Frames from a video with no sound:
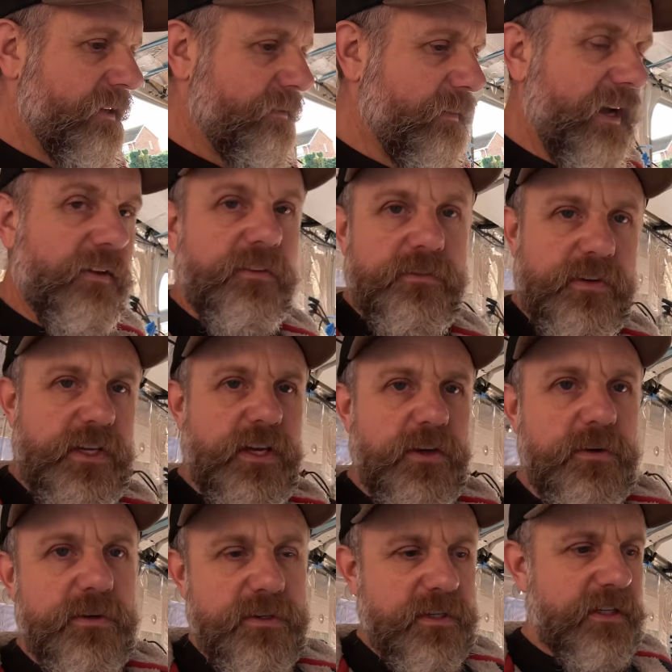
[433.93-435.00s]
Well, for
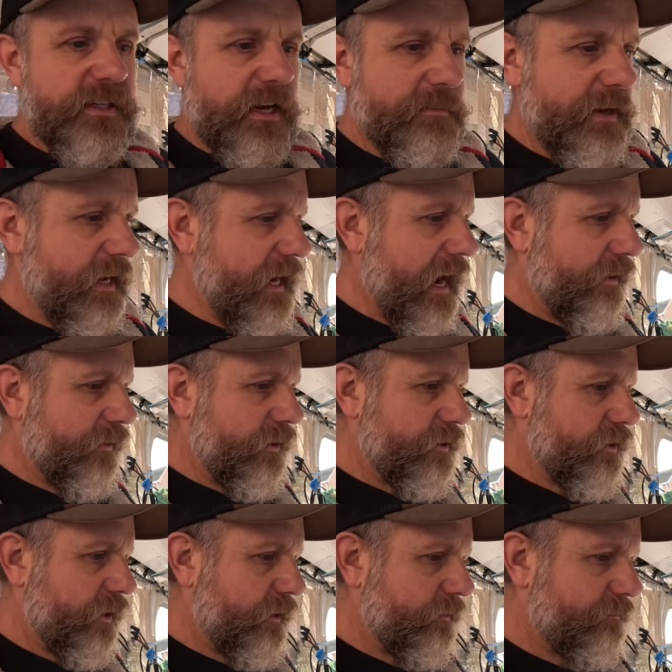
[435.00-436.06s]
you, it's going to take me an hour or
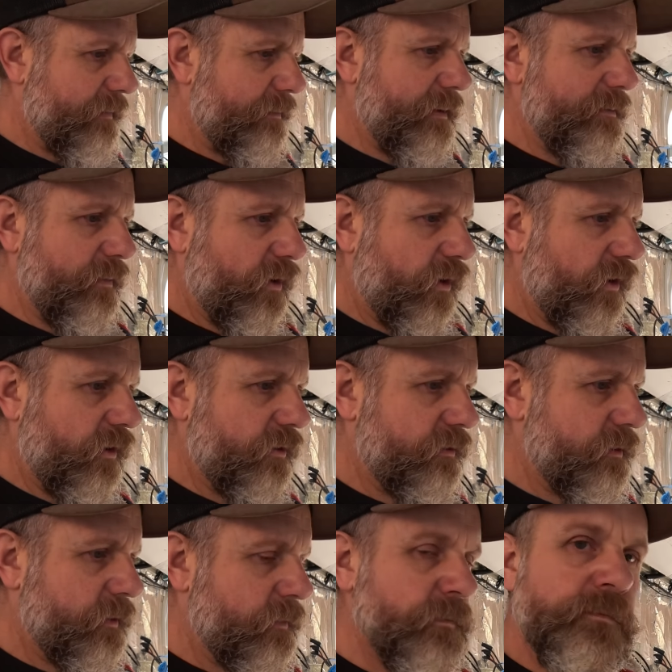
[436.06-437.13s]
so, maybe more.
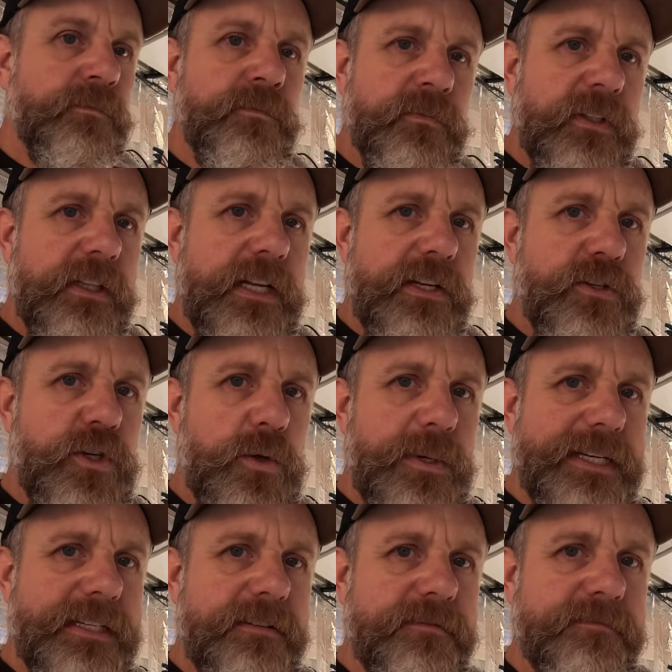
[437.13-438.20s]
Let's do
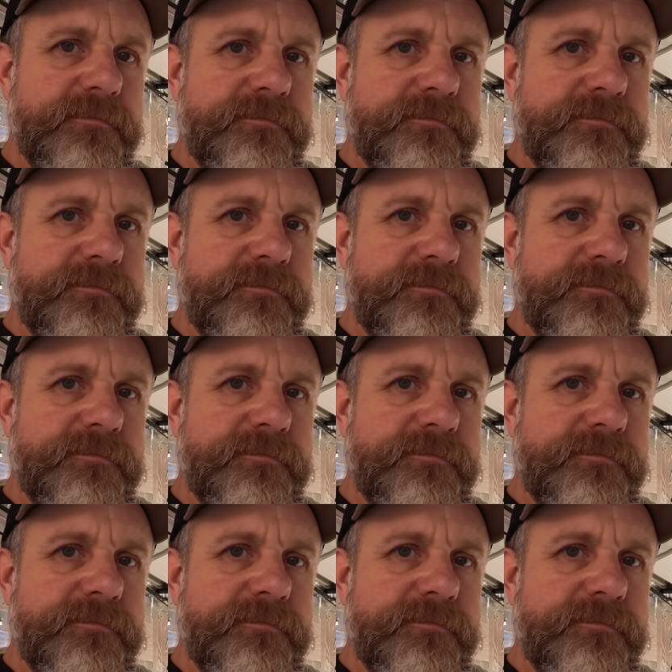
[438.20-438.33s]
it.